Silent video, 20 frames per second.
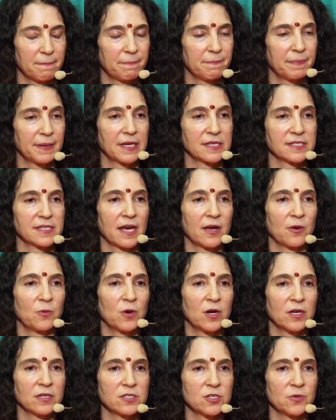because I
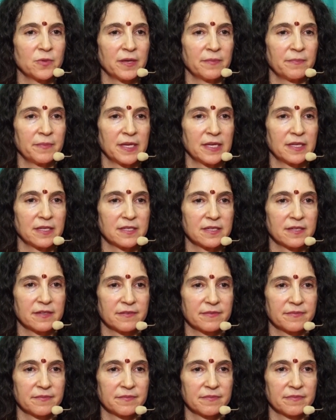want to eat meat.
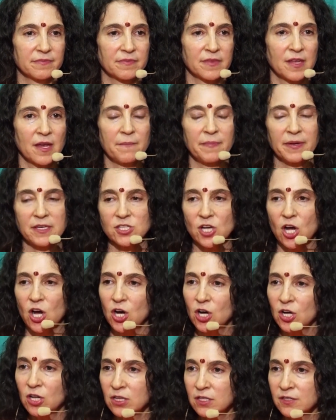Because
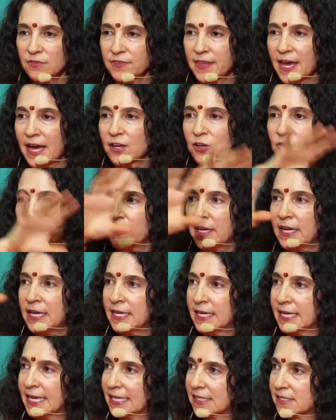all of that
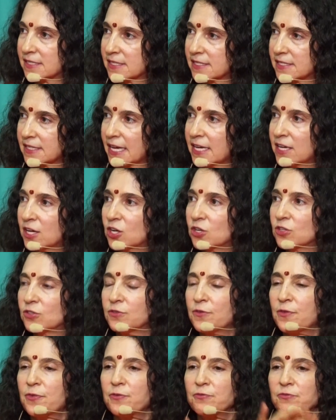grain gets
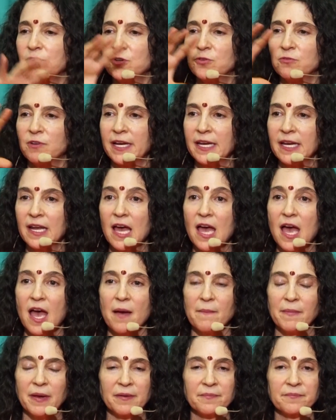cycled through, right?
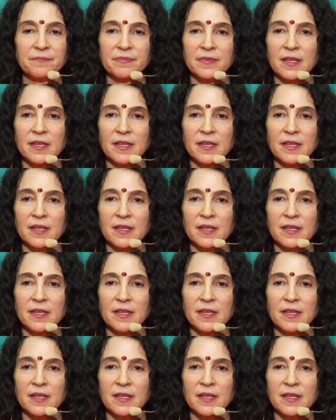I mean,